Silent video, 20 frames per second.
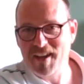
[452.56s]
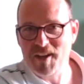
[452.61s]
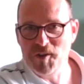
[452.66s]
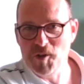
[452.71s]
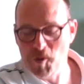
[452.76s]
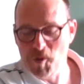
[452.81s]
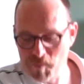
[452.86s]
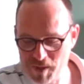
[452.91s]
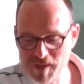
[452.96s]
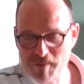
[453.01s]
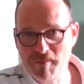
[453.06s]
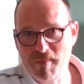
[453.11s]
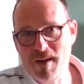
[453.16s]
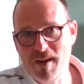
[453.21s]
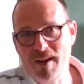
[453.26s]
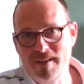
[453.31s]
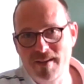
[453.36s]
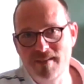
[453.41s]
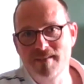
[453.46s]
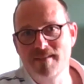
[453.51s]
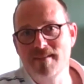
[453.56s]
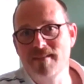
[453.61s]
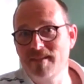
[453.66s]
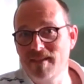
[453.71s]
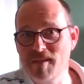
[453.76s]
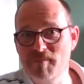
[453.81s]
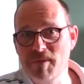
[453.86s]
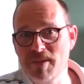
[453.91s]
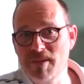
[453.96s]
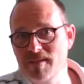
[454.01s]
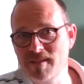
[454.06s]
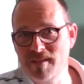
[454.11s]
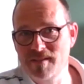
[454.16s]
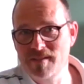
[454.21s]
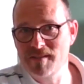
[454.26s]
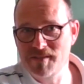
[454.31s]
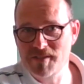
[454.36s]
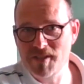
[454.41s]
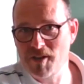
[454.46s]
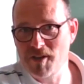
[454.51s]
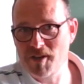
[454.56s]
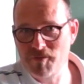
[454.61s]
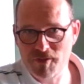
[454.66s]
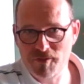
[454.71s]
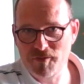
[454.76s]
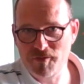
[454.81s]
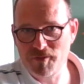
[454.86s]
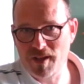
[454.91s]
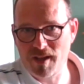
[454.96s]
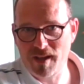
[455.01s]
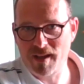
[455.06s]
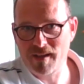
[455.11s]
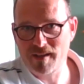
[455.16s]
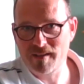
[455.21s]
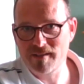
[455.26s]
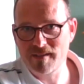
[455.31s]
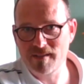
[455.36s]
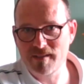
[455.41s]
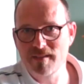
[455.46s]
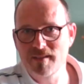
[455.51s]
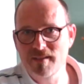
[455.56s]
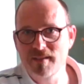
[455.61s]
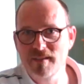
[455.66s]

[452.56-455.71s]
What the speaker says: yeah, an open mind, the ability to self-reflect,